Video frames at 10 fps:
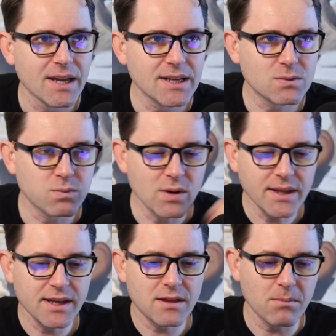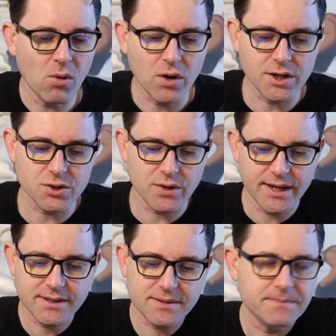is really the mortgage
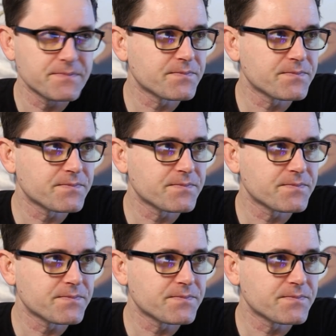rates.